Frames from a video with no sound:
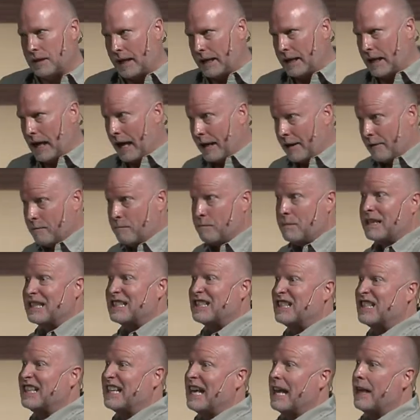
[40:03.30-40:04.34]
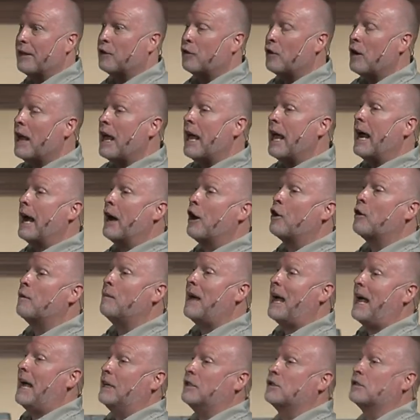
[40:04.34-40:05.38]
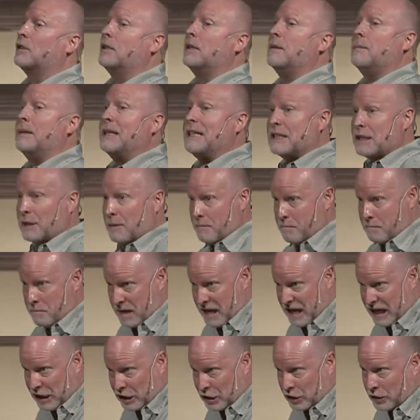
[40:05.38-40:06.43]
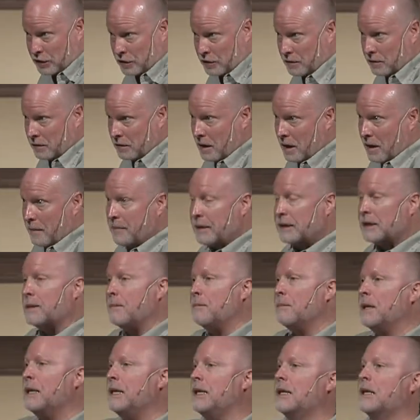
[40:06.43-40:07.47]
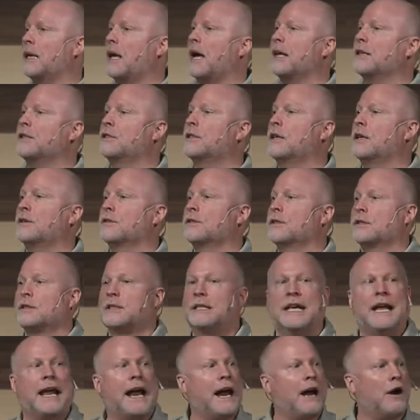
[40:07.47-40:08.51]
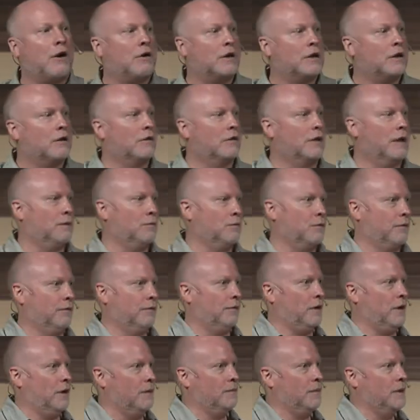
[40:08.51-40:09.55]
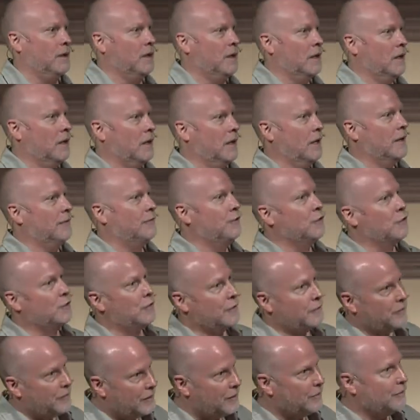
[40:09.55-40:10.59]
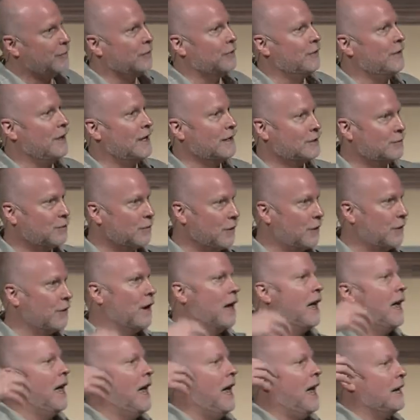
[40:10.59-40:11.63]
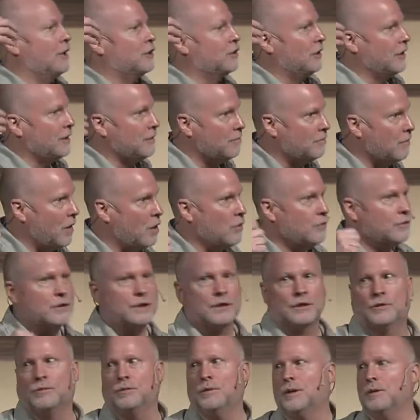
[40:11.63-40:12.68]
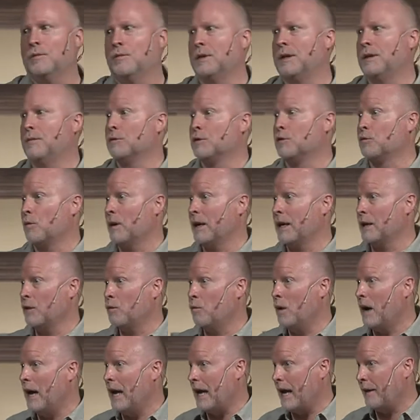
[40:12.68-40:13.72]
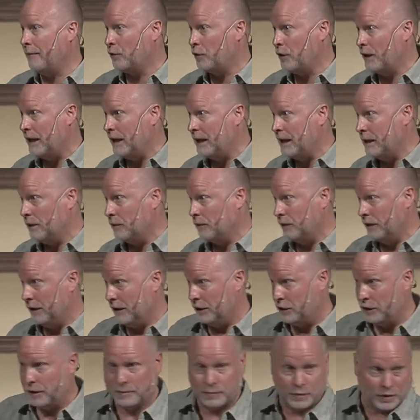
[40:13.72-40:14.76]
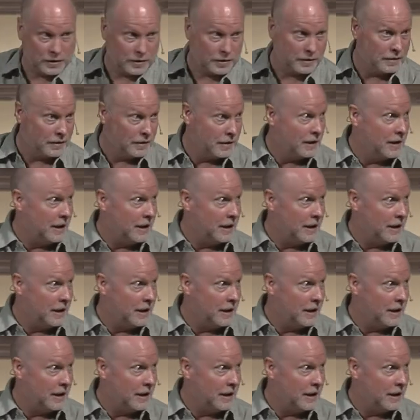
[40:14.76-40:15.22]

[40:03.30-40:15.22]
they kind of mixed together. Arab actually means mixed. But the Midianites tells us the area they were from. If you remember, that's where actually Moses went when he was running away after he killed the Egyptian